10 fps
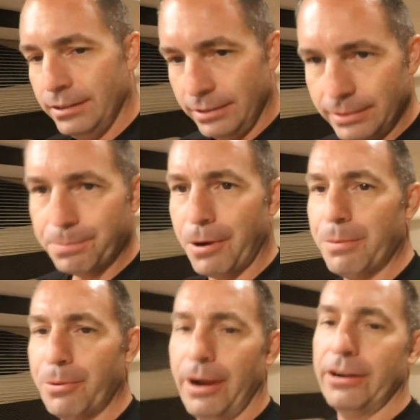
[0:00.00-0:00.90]
get the
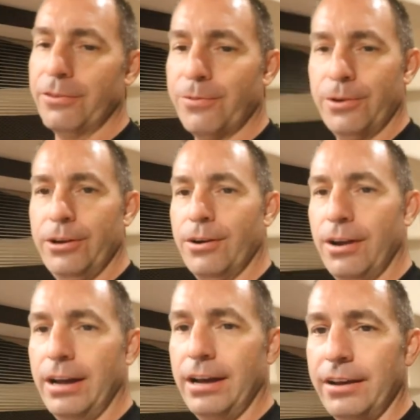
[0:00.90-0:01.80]
proper anchor for your
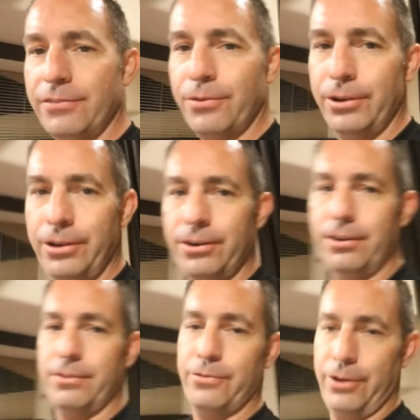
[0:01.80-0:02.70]
uh, for your
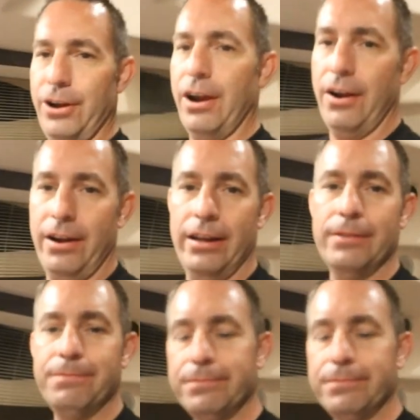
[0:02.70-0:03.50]
for your area.